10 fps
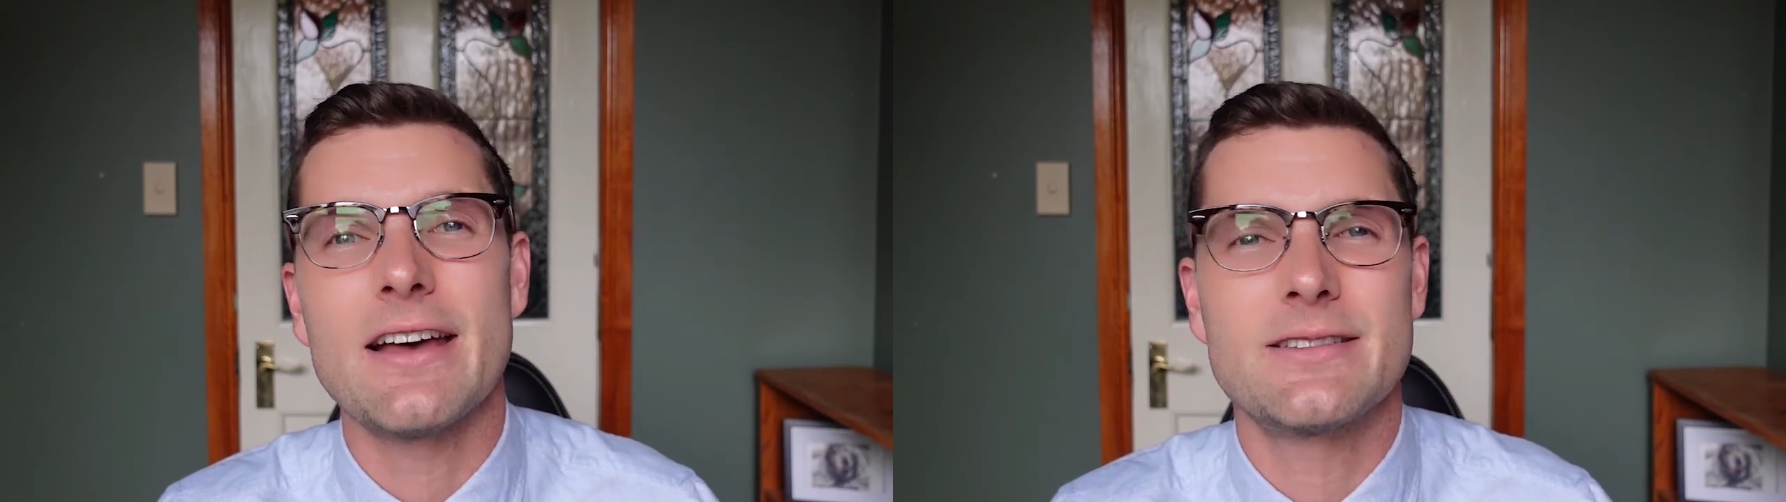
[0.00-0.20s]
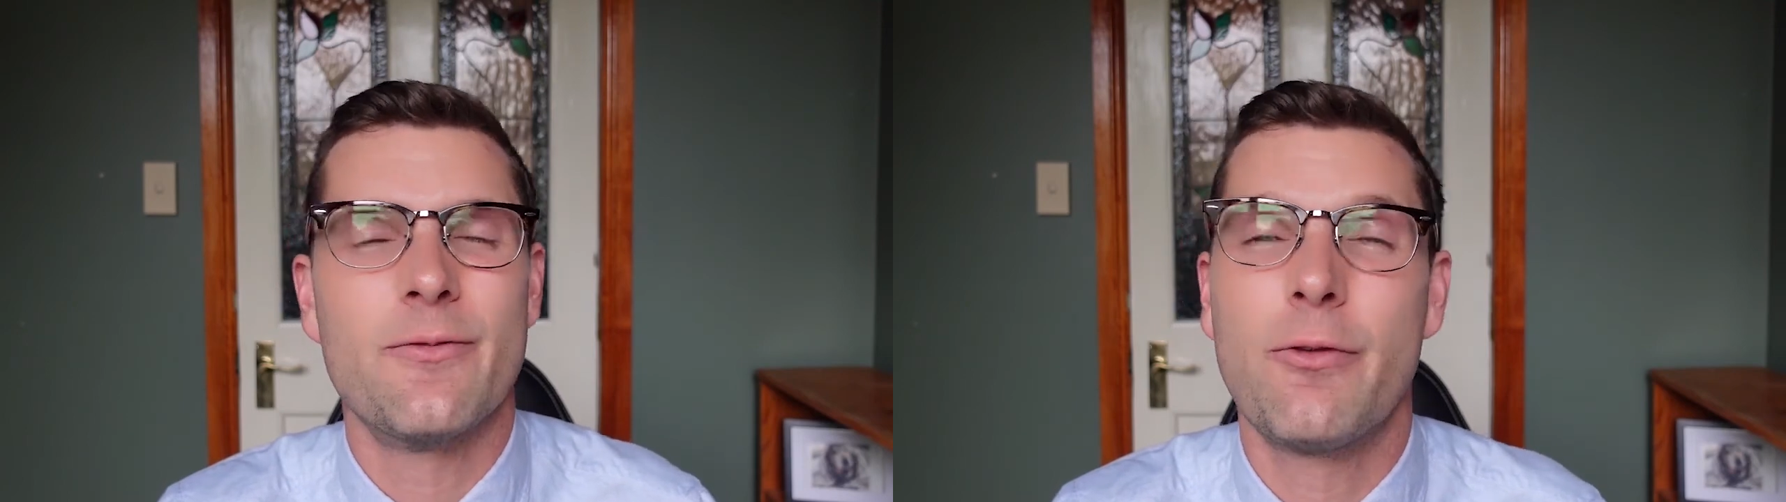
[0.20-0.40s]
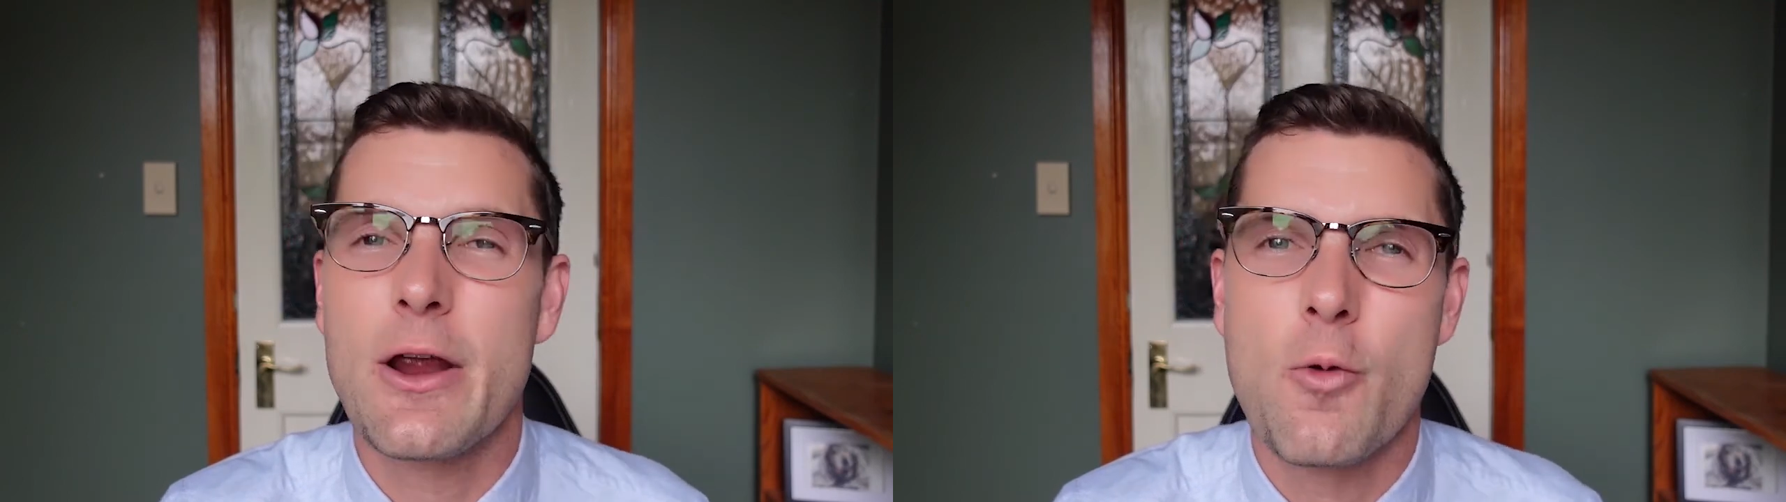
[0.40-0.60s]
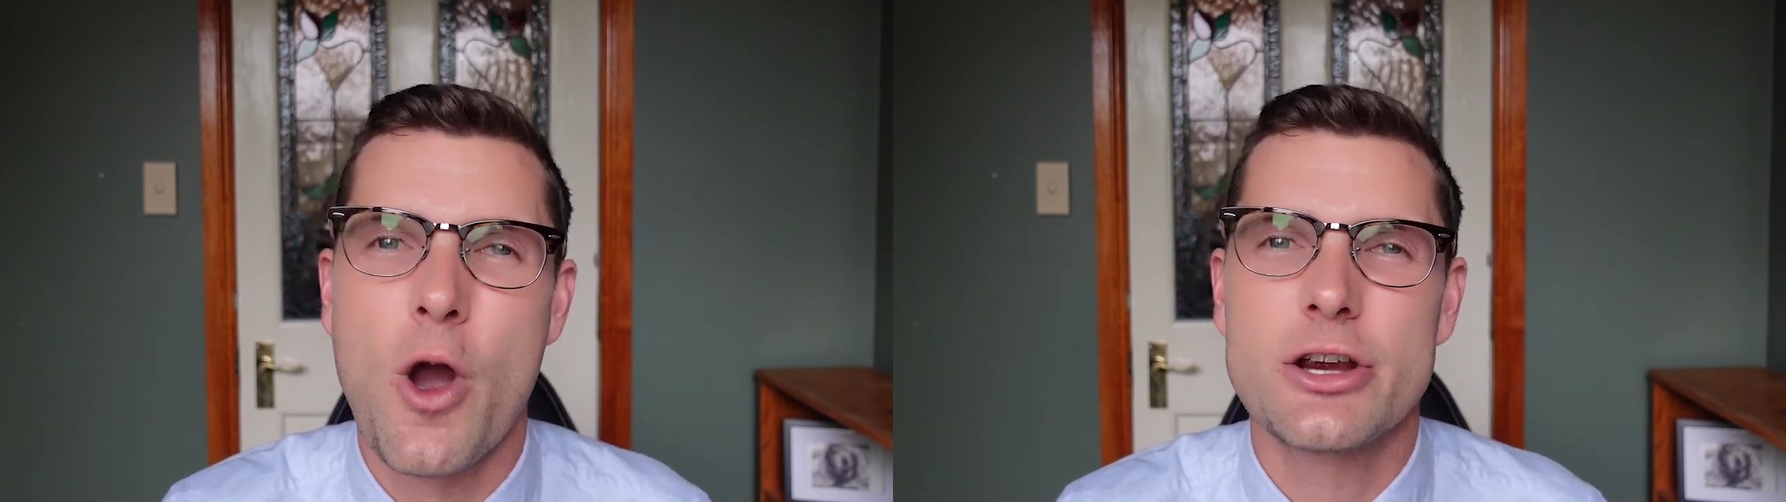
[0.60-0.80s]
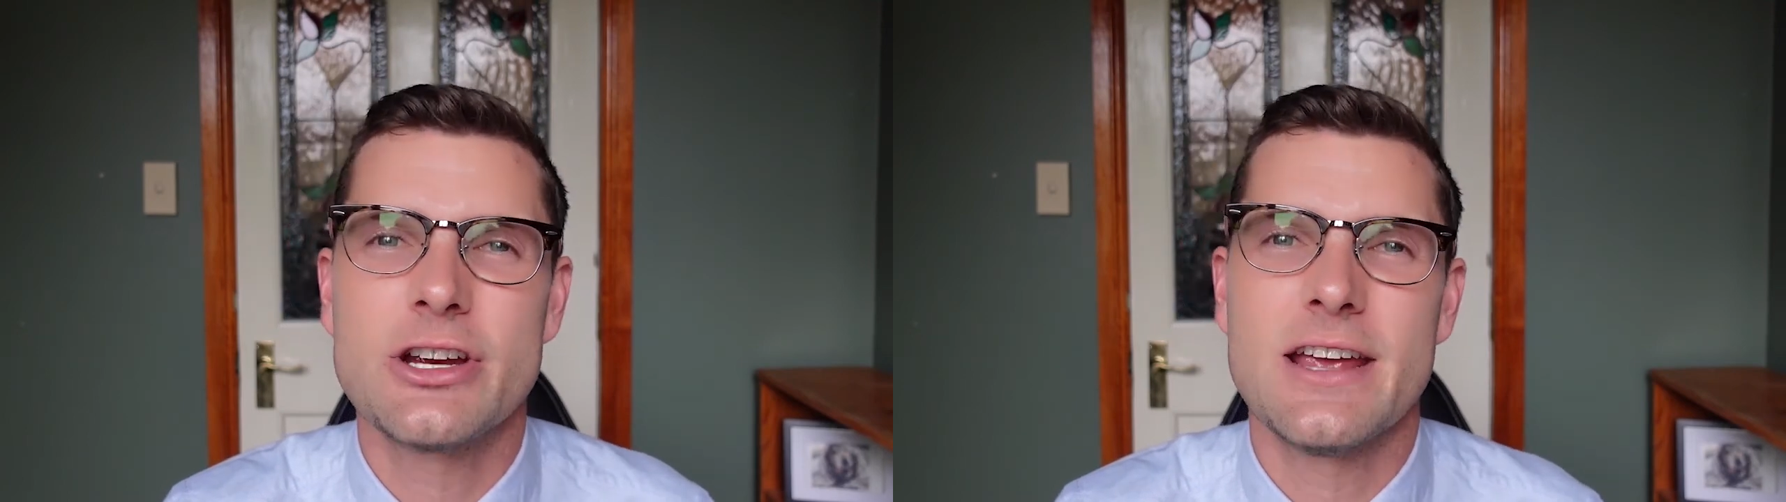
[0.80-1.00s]
some free
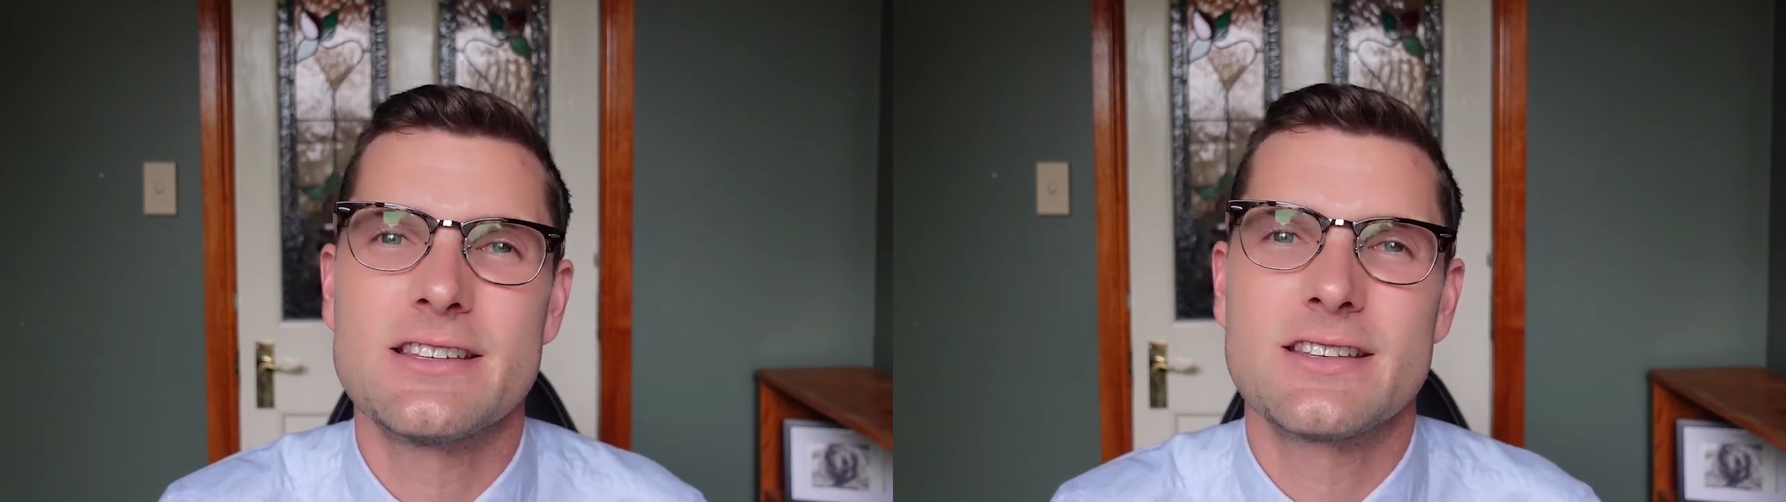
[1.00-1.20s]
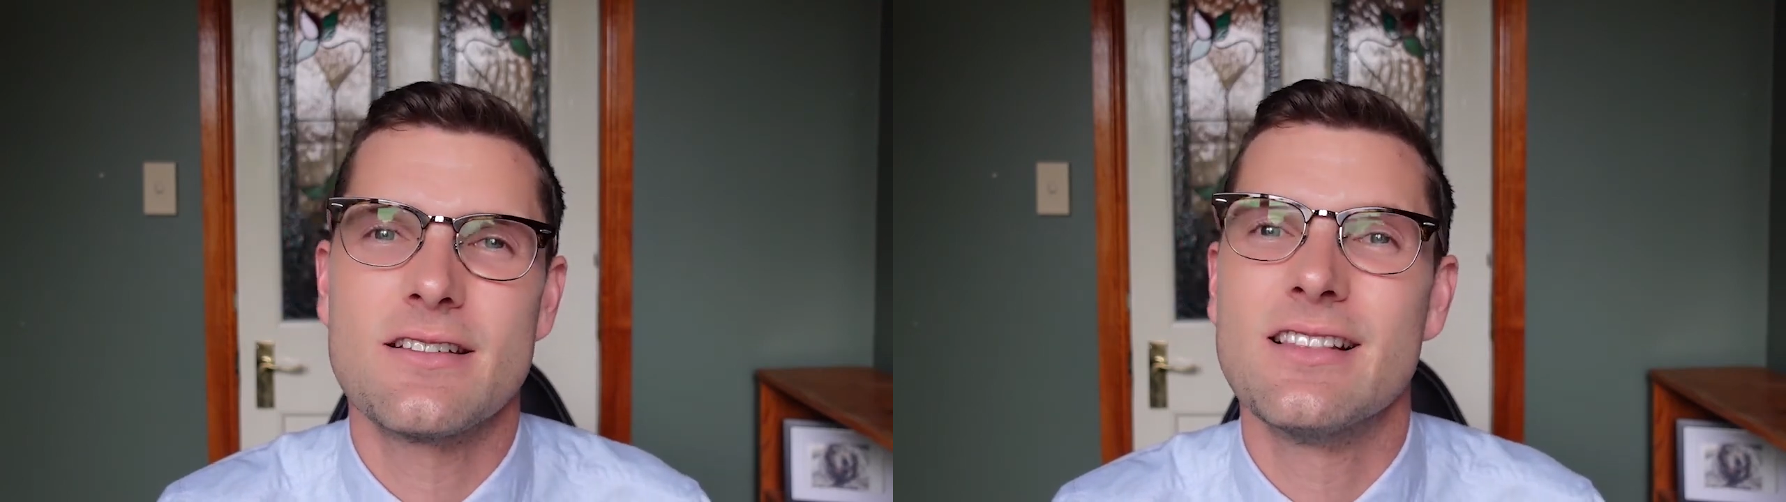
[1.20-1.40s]
worksheets